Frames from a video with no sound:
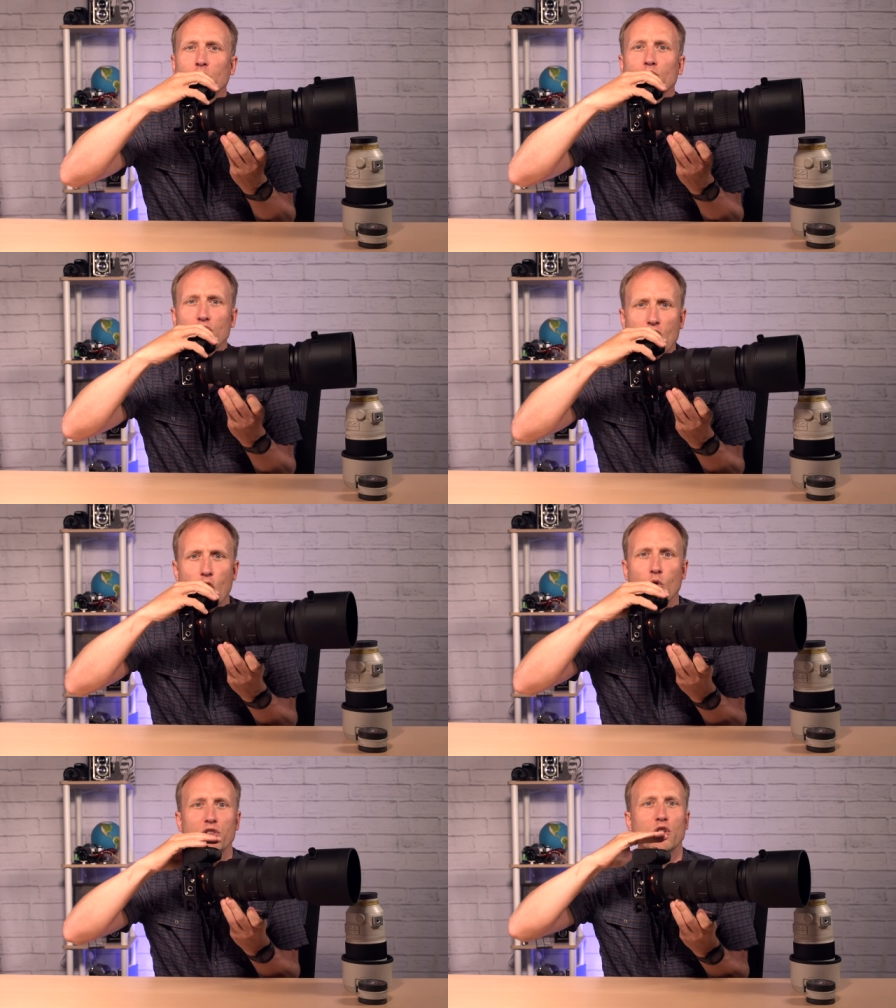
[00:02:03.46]
you
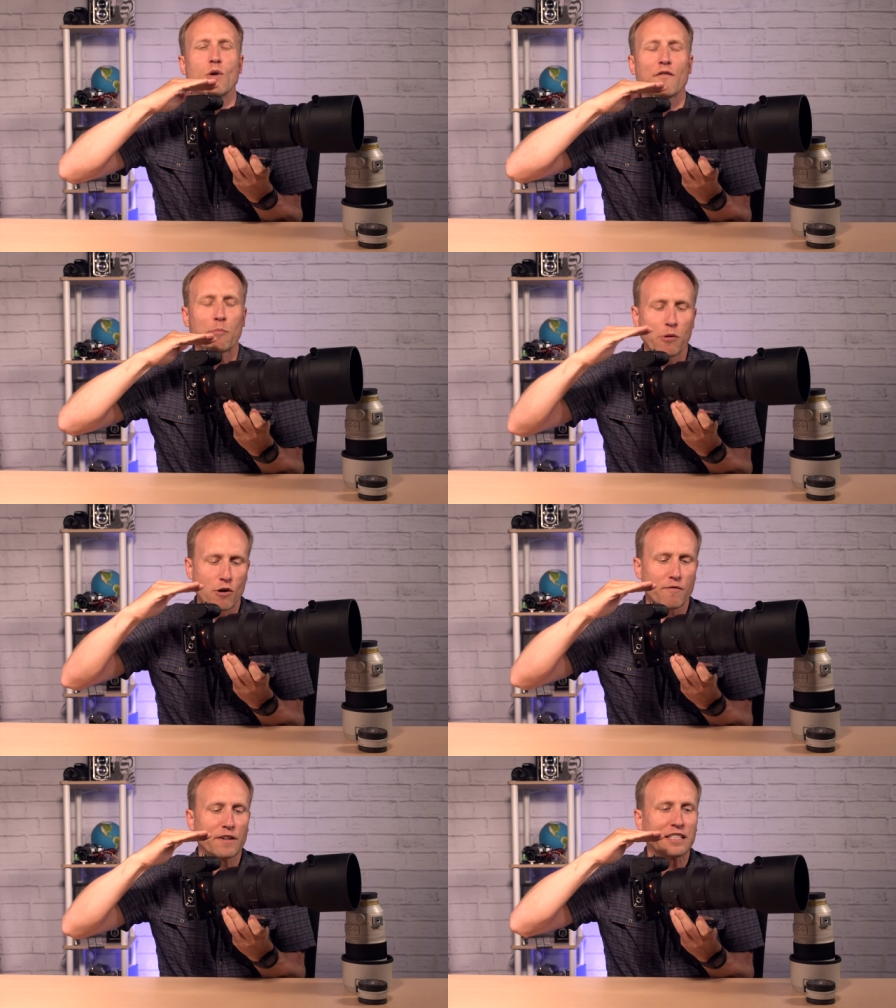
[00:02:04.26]
know that you have a
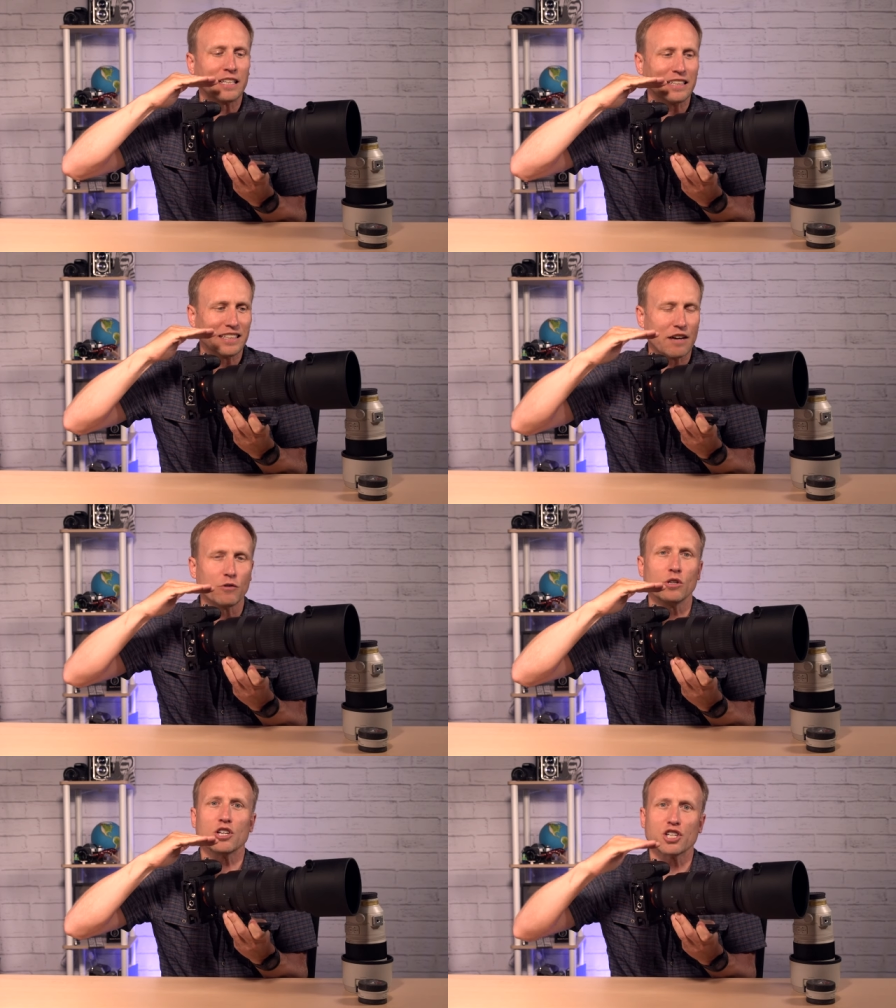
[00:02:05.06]
perfect
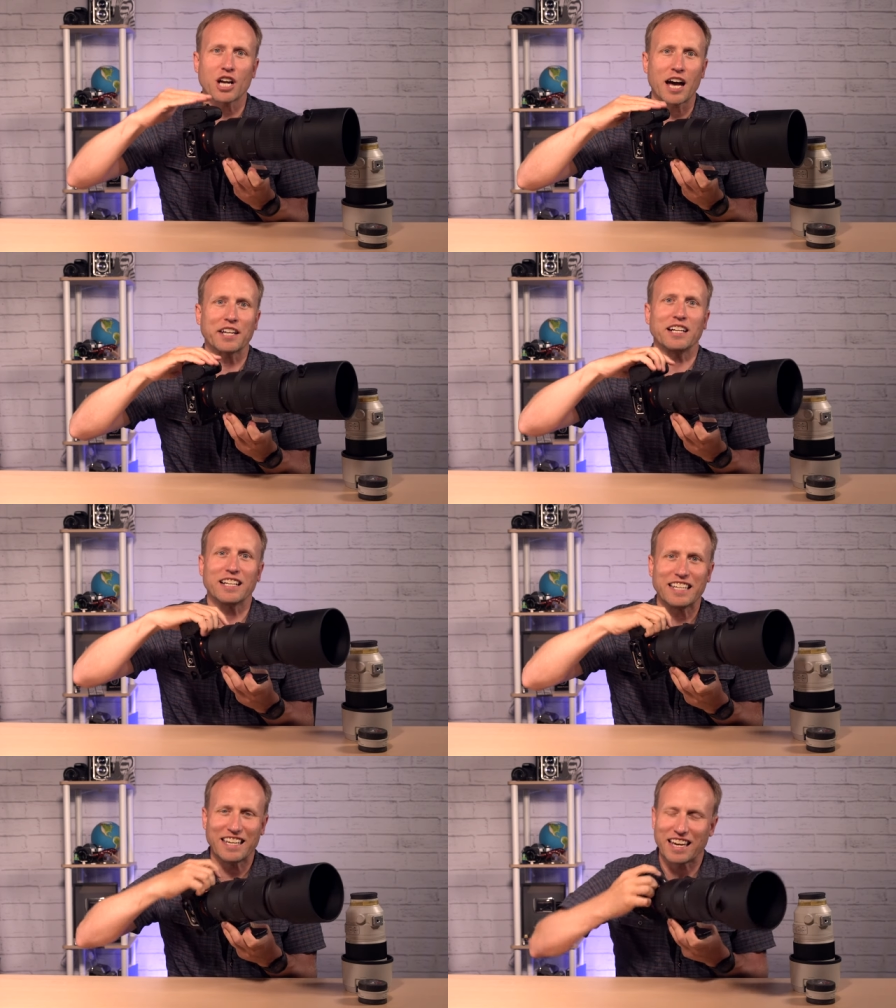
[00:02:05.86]
level shot
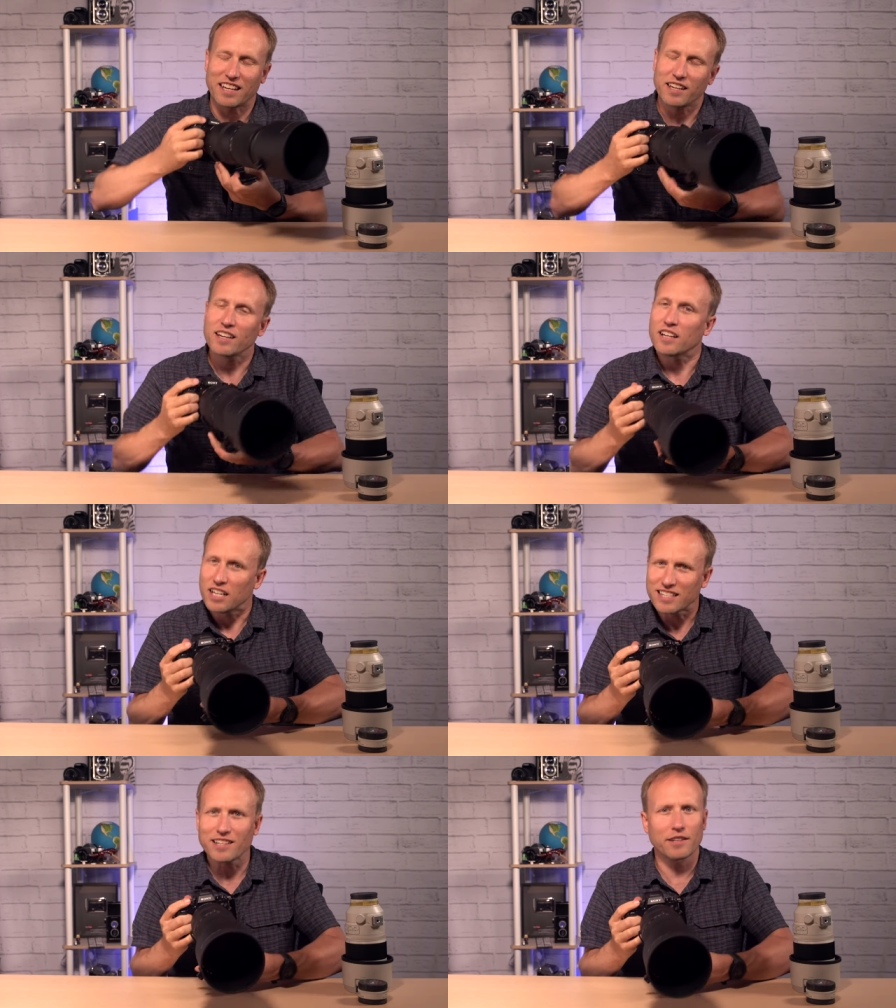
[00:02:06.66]
again.
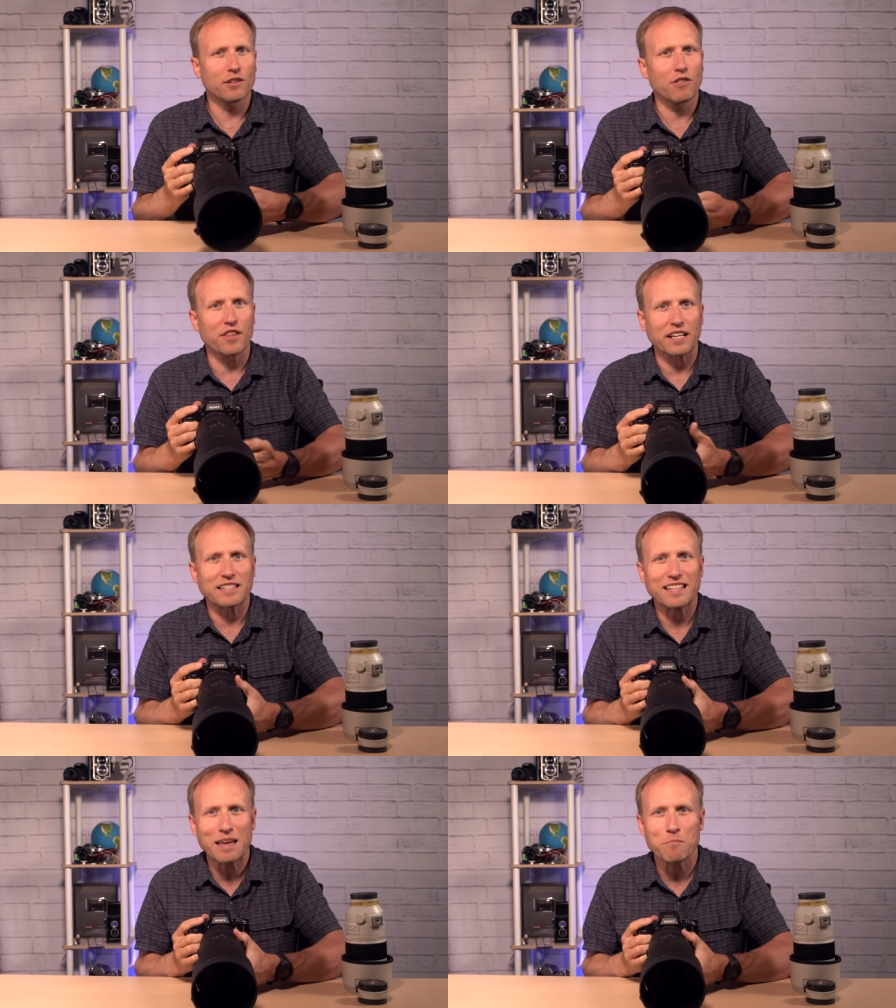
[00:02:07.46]
It's the little
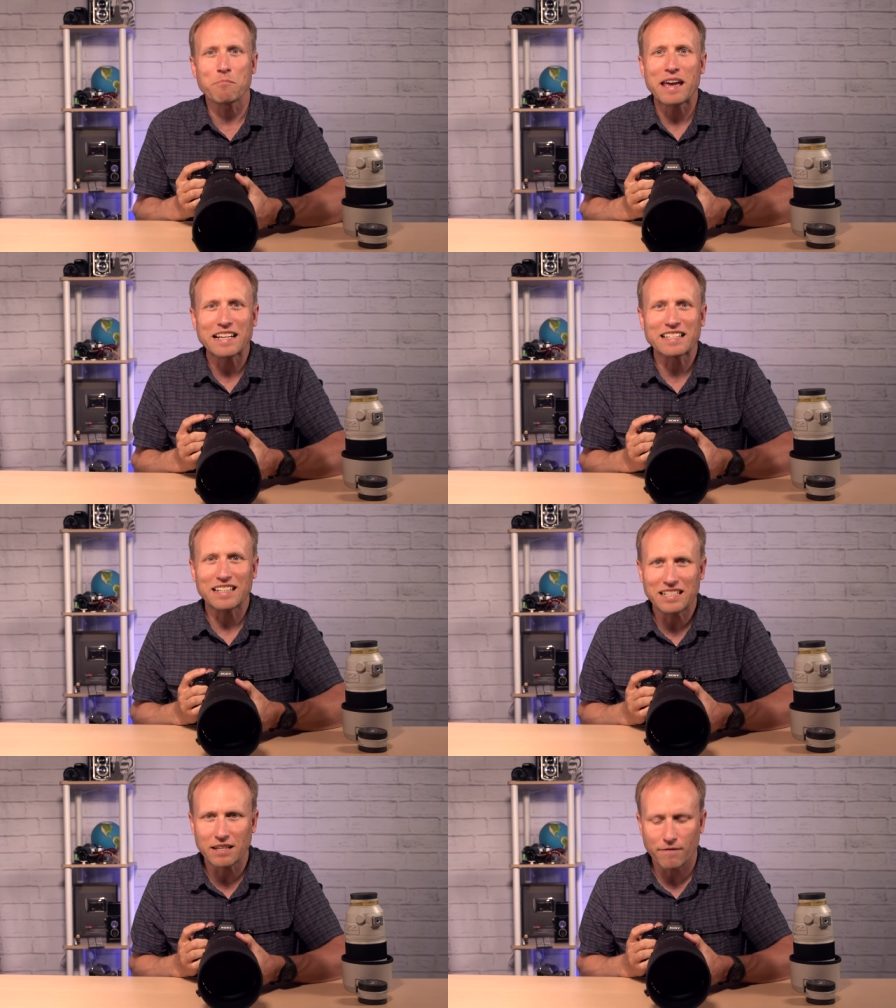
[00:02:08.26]
things. It makes
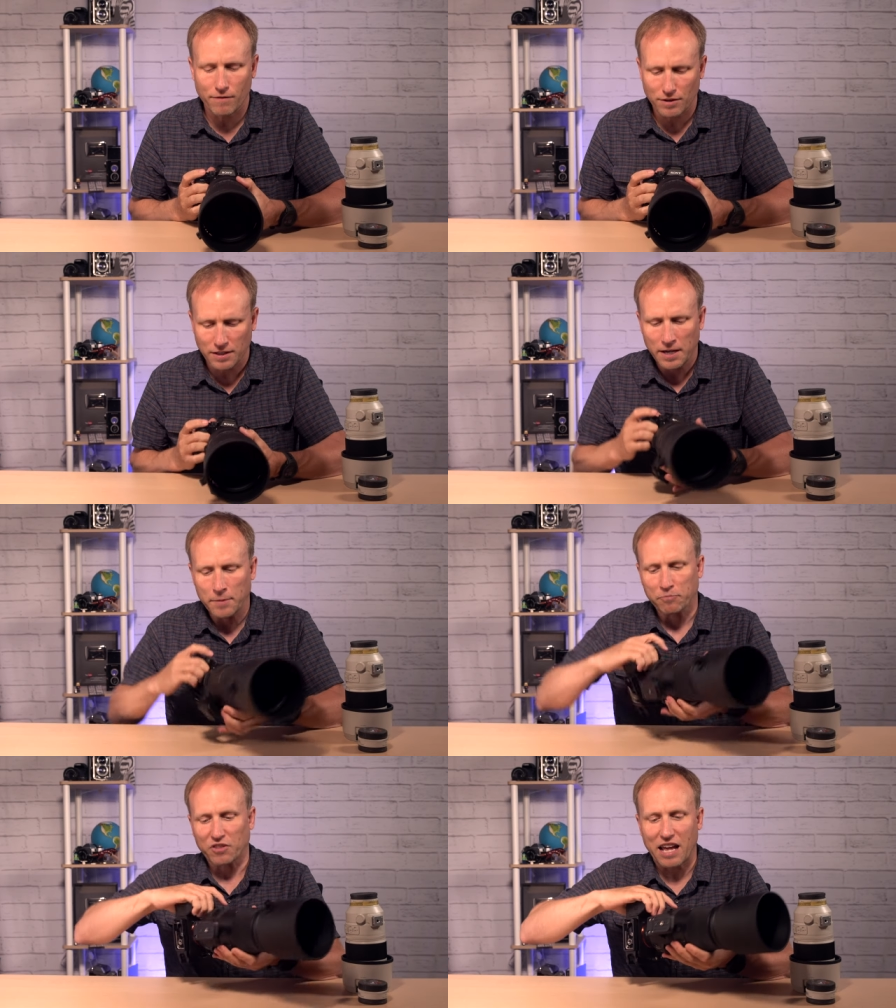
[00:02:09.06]
a difference.
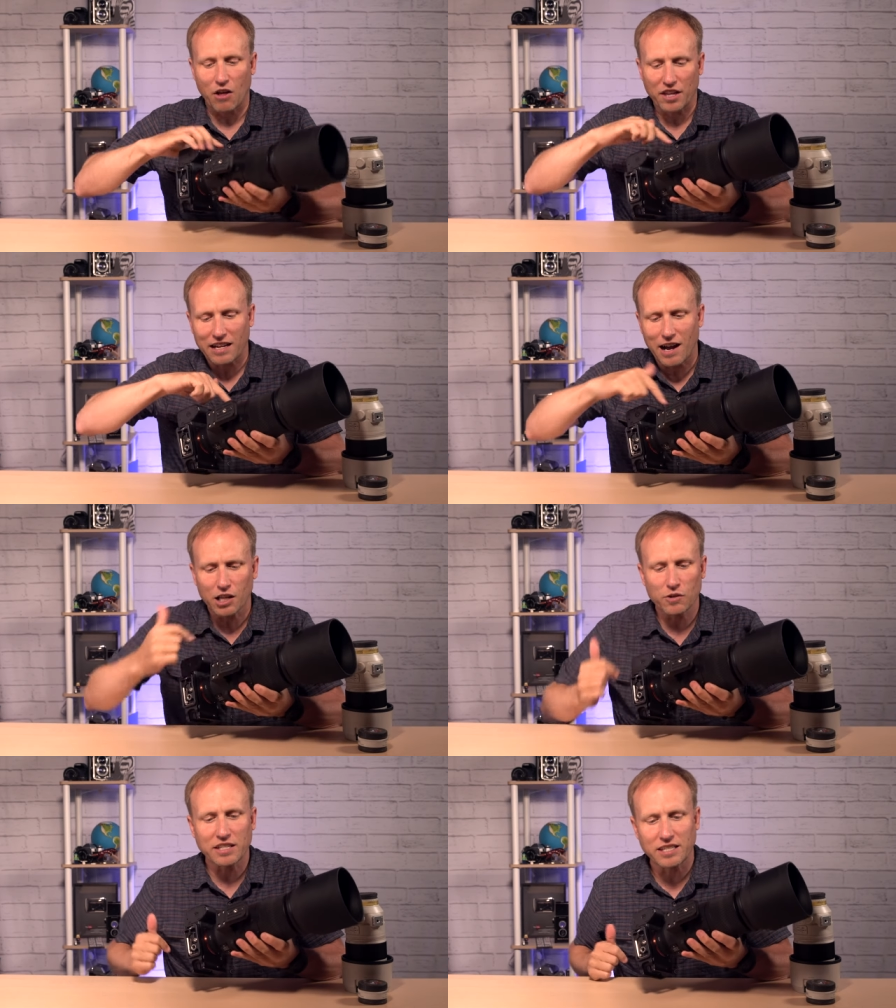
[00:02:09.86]
Now, the
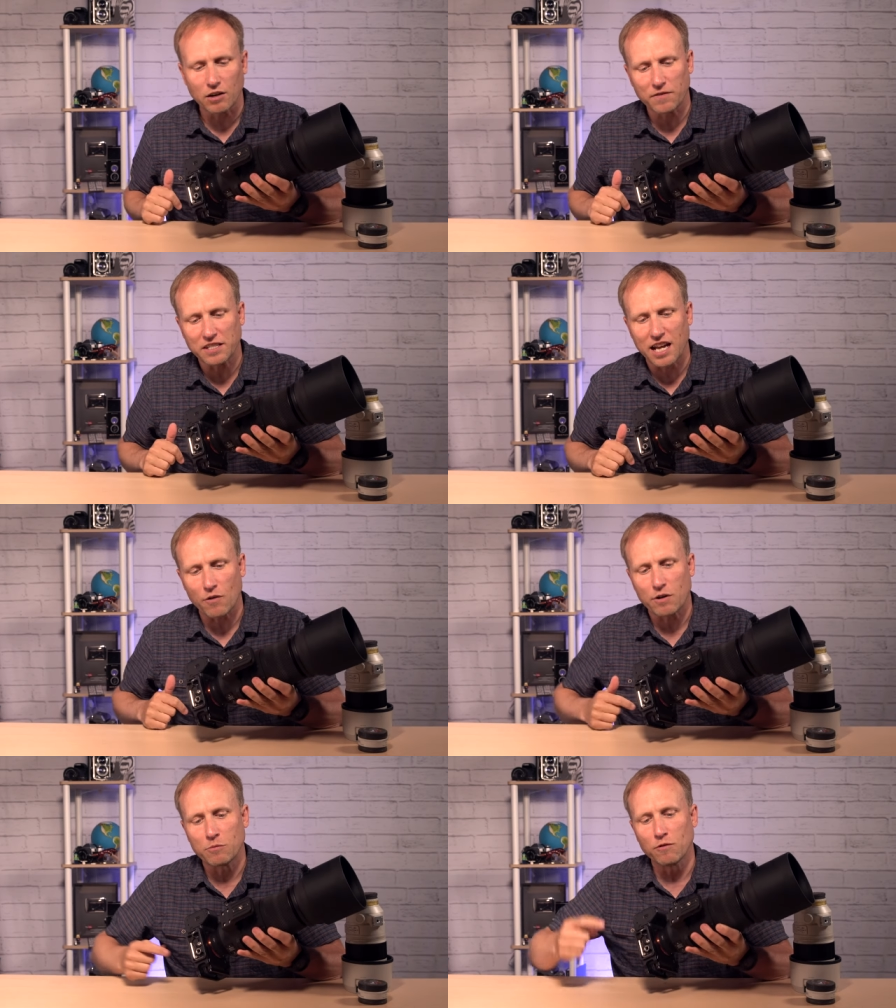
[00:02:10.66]
collar itself is
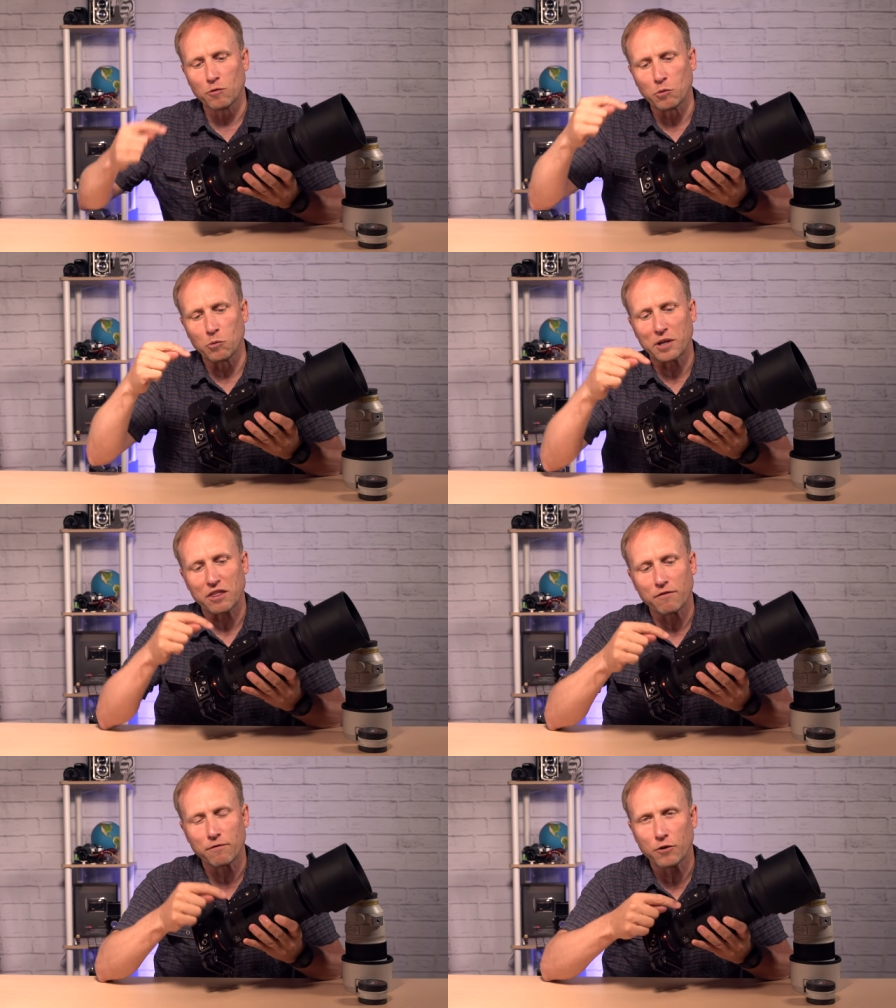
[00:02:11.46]
not removable, but
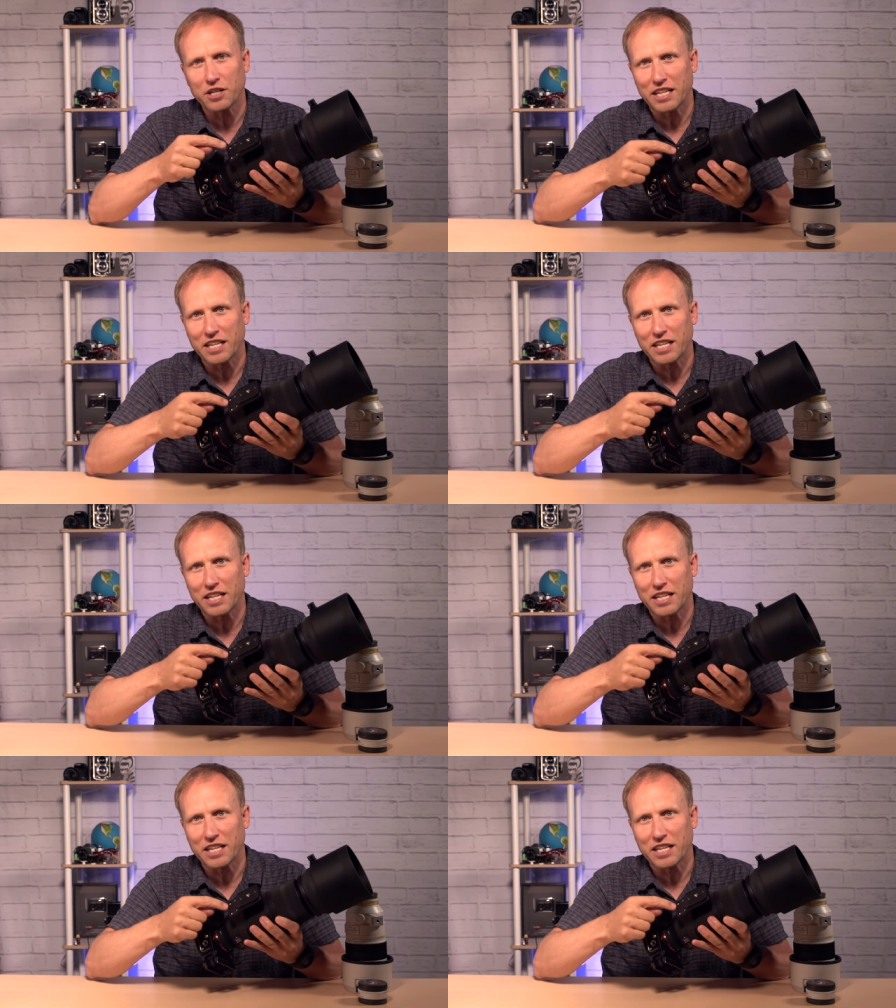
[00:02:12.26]
the foot